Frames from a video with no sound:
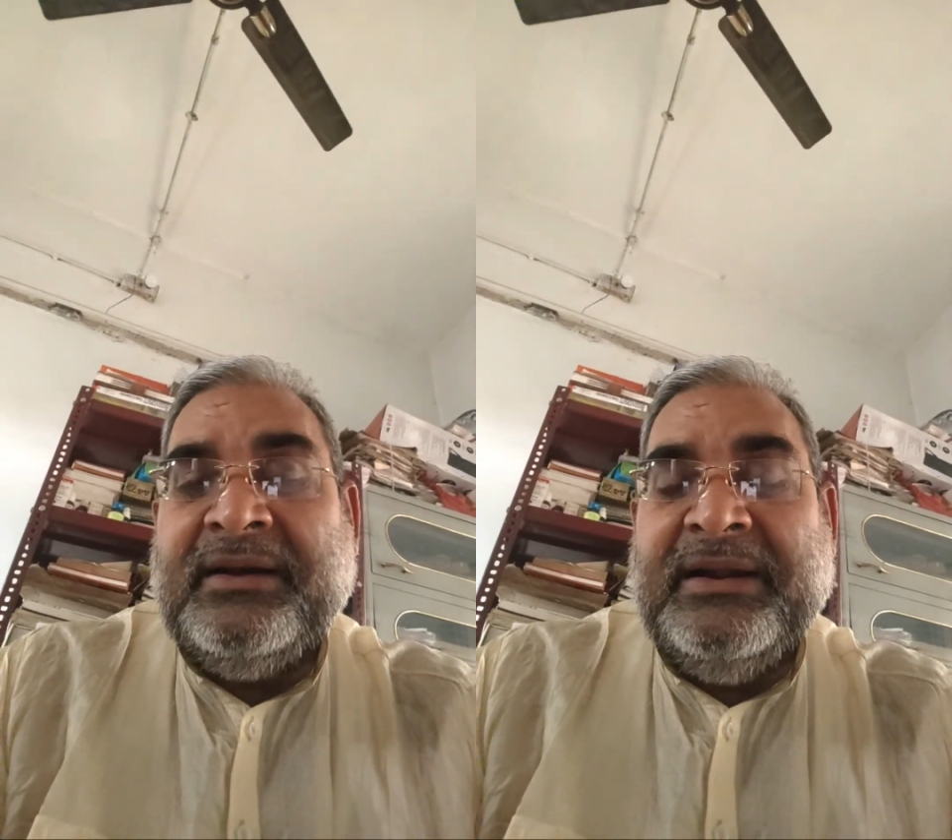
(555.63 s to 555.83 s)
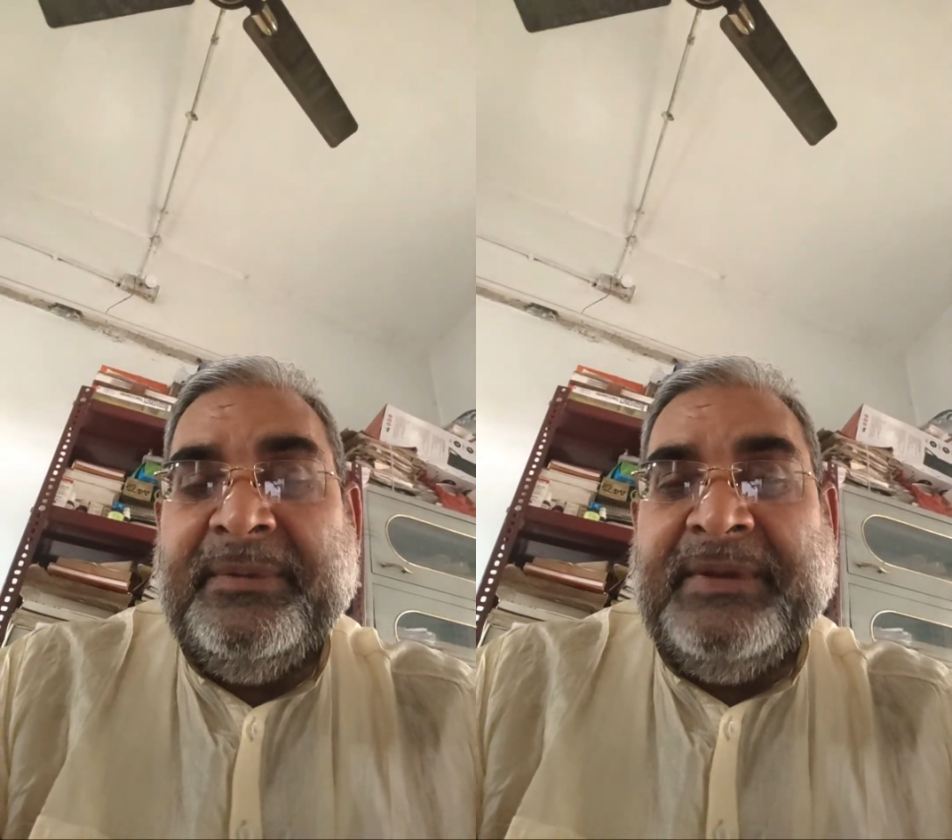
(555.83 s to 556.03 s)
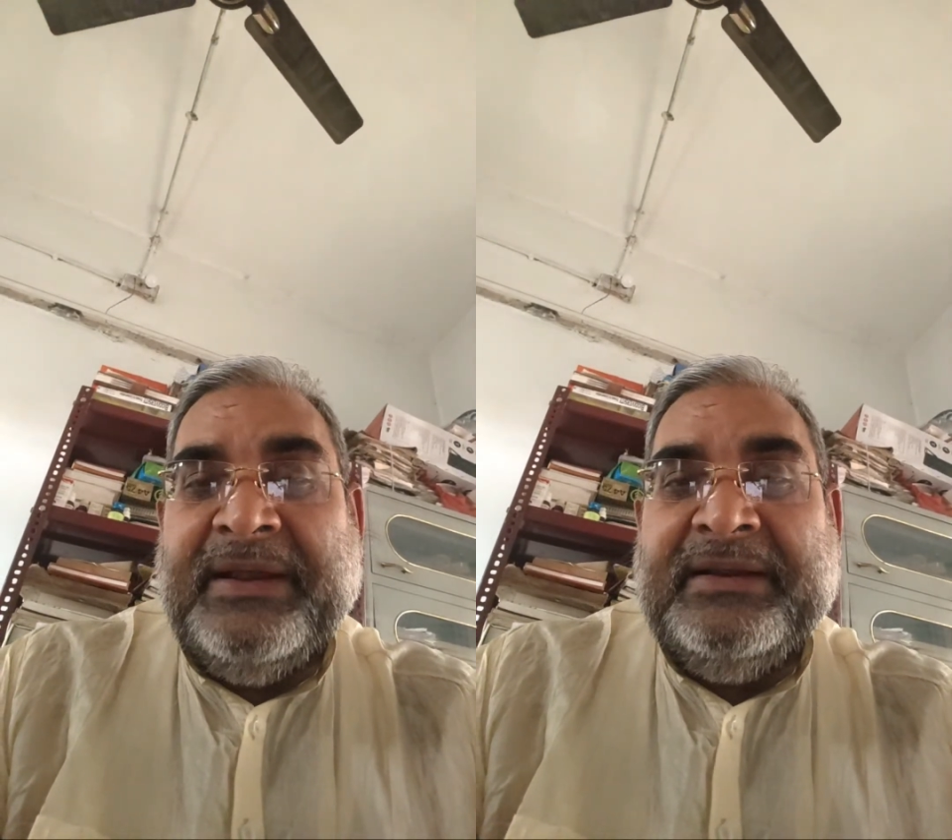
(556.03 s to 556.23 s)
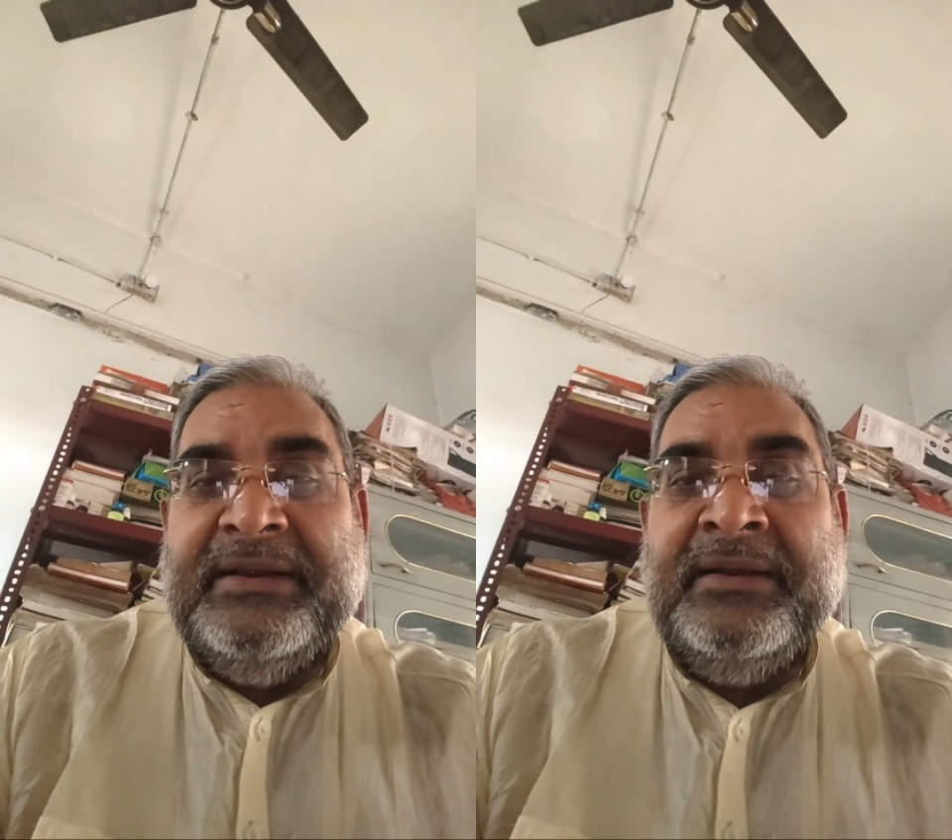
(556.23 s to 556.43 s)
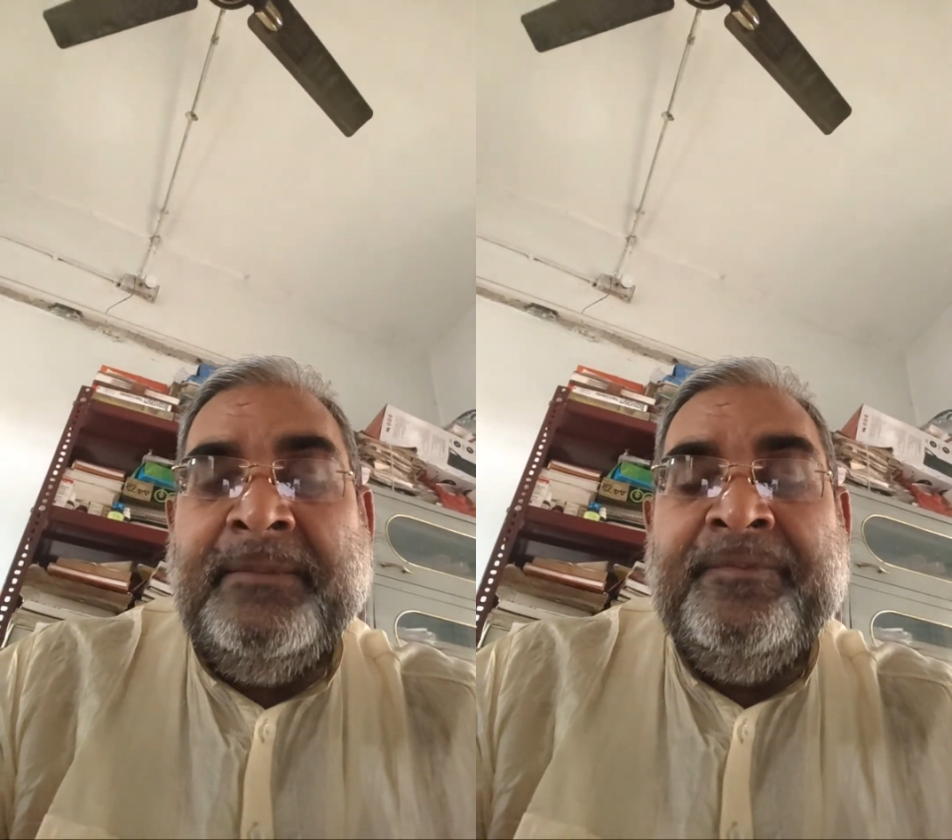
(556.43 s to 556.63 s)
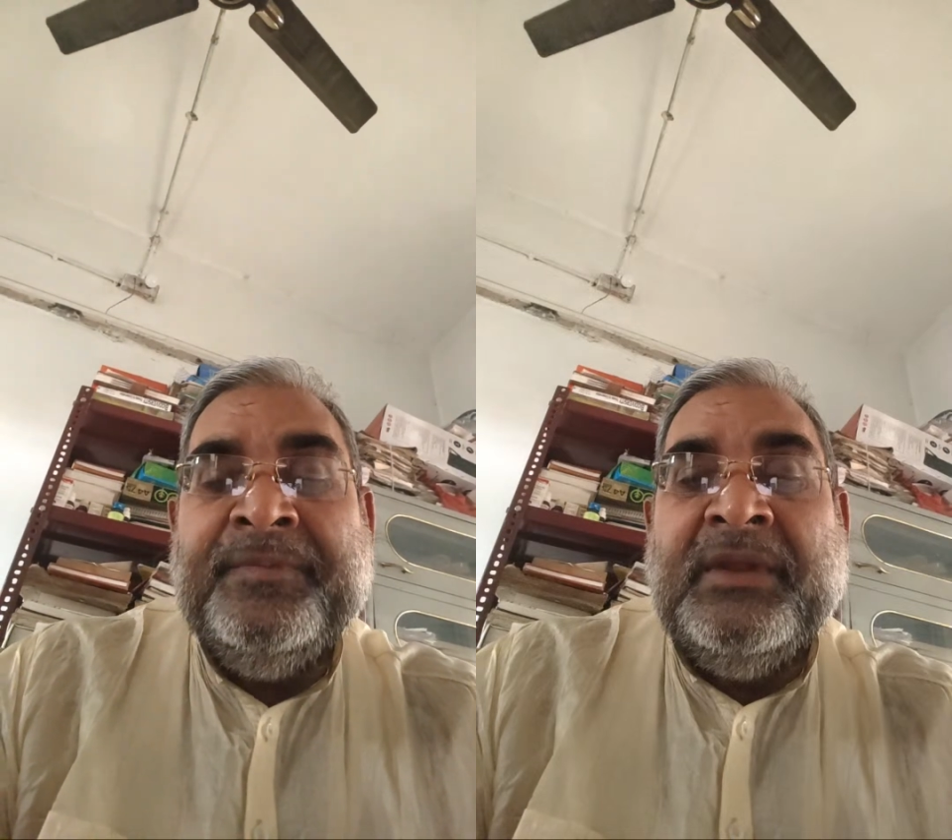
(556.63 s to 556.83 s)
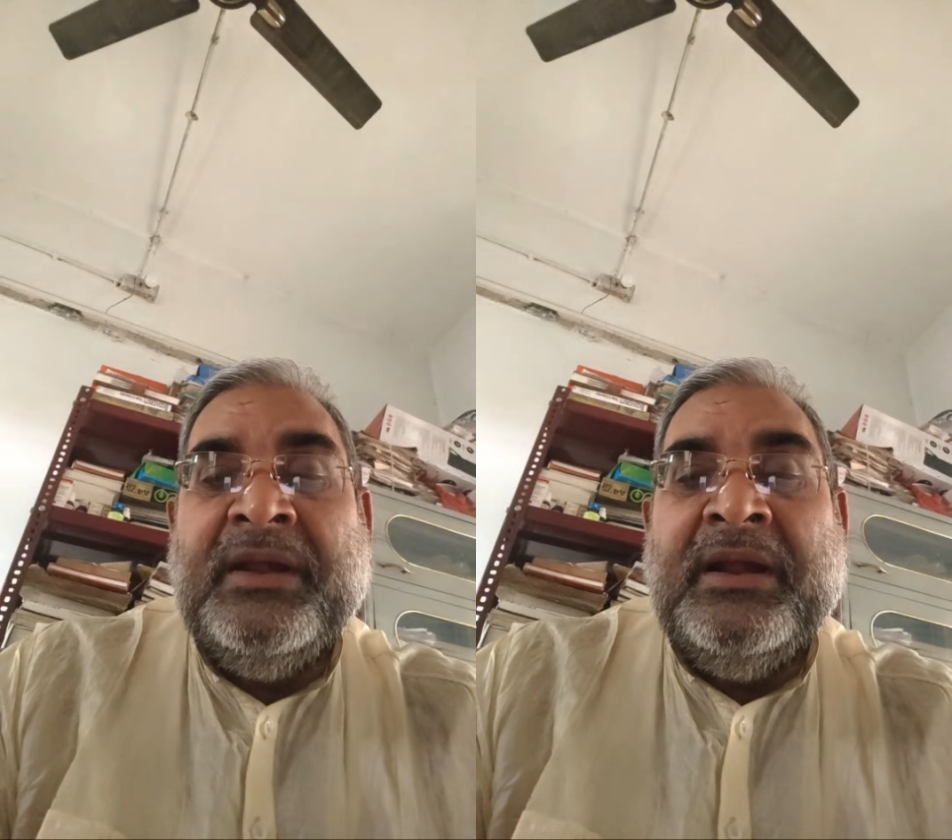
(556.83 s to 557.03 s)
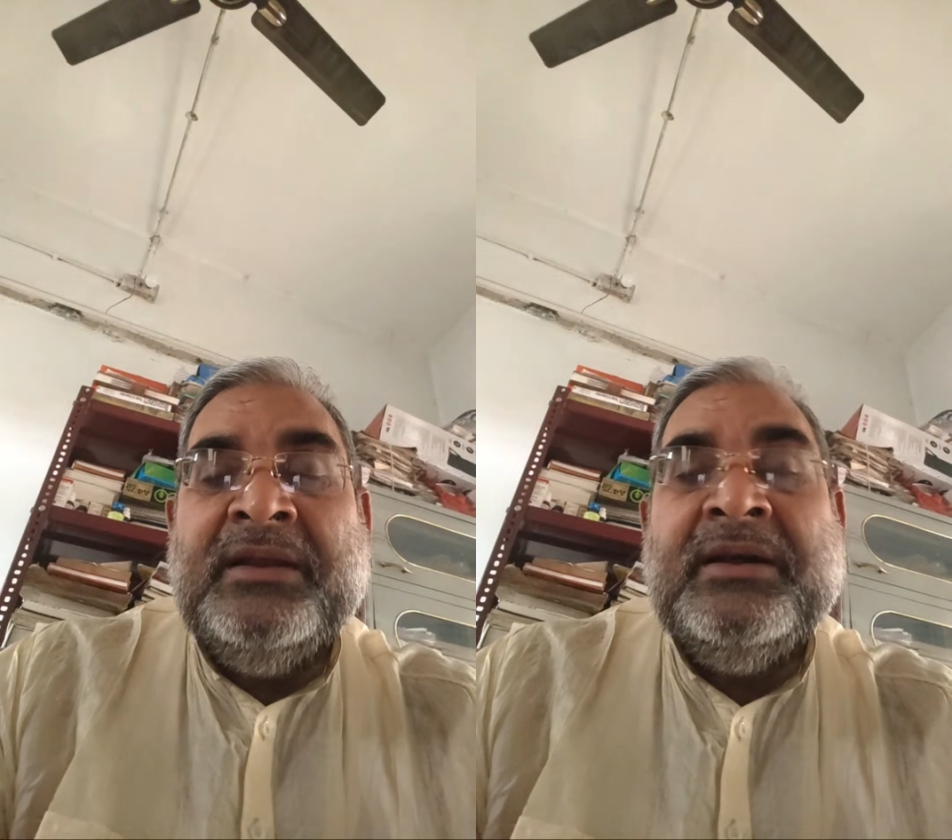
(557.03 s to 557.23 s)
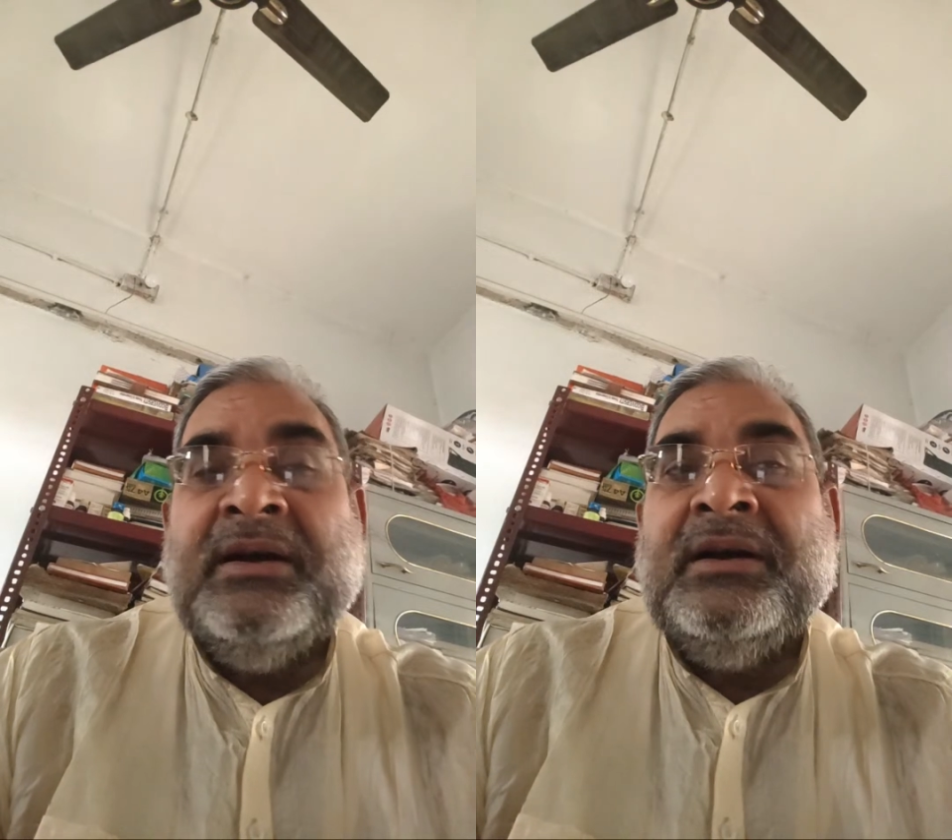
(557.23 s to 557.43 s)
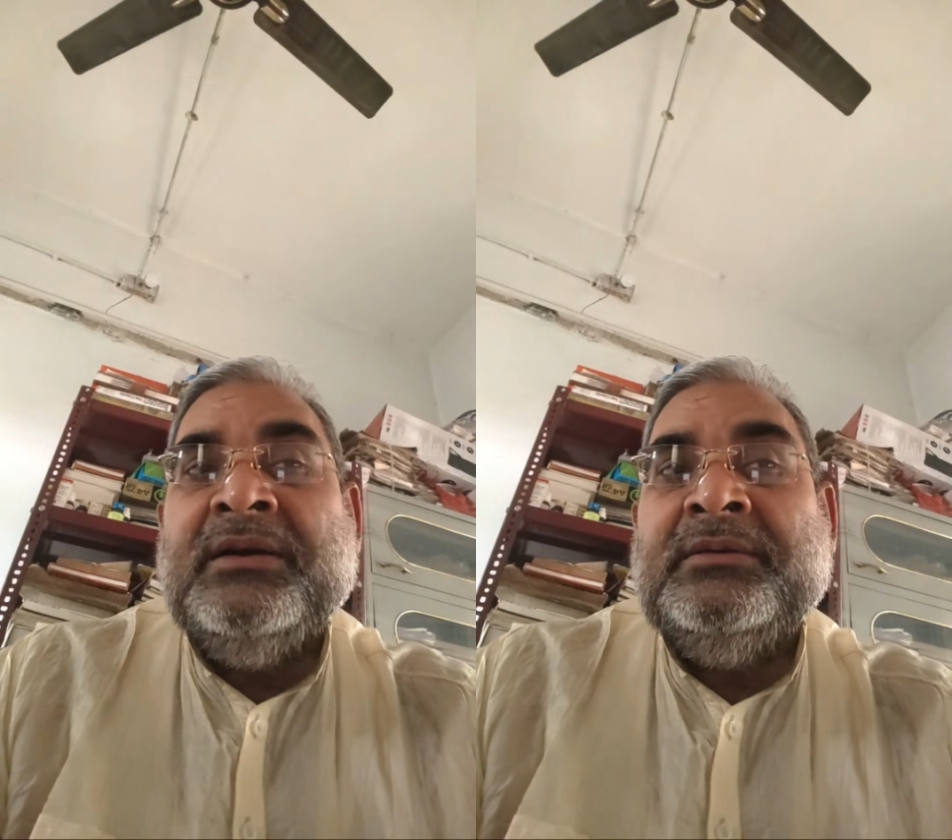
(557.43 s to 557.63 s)
Krebs cycle and
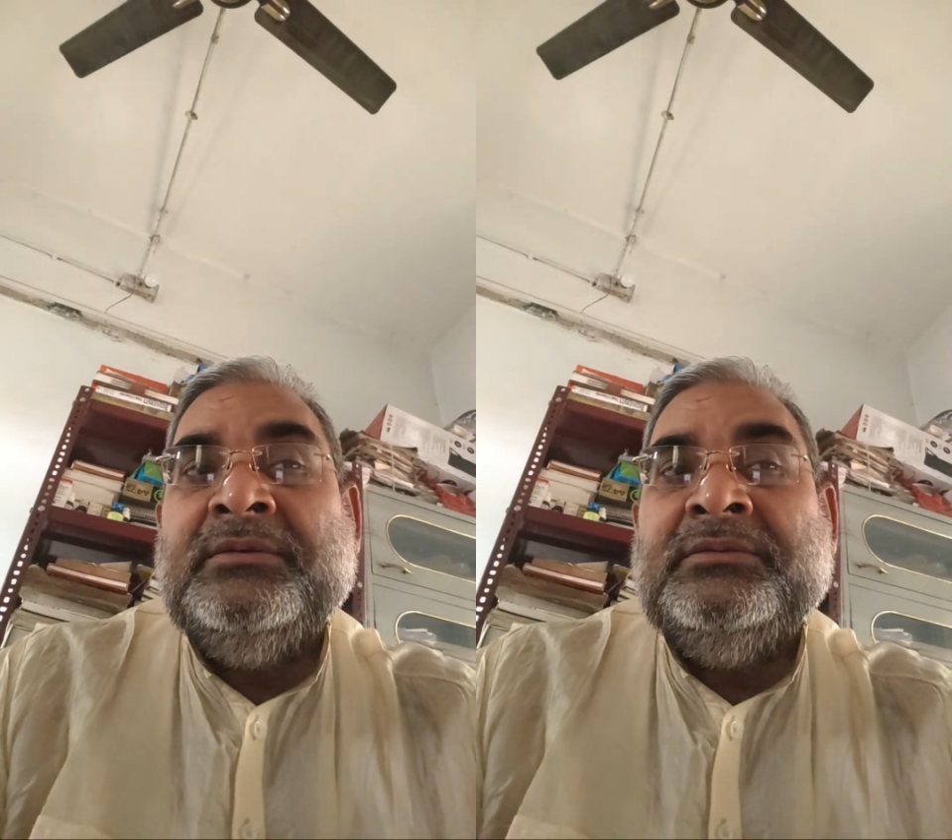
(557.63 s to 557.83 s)
the